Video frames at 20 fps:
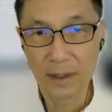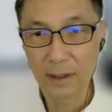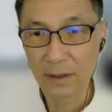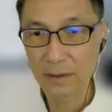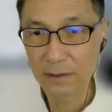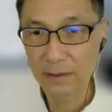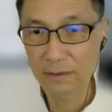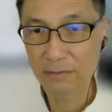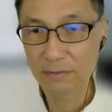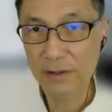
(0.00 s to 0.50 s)

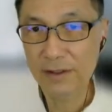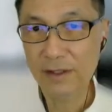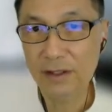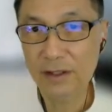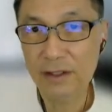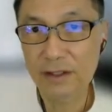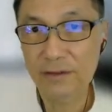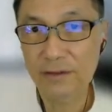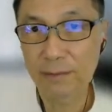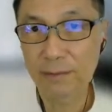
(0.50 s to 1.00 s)
The
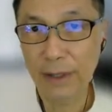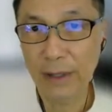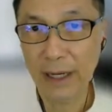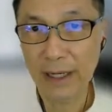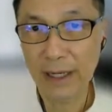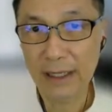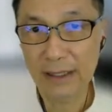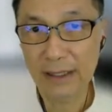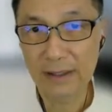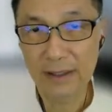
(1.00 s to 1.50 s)
research
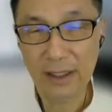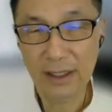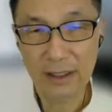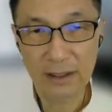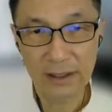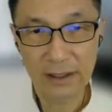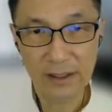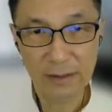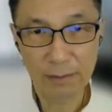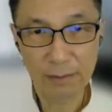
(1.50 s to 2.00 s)
by
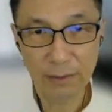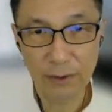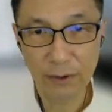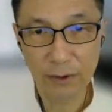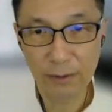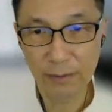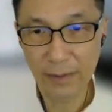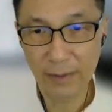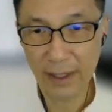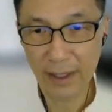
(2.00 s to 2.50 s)
Nicholas Bloom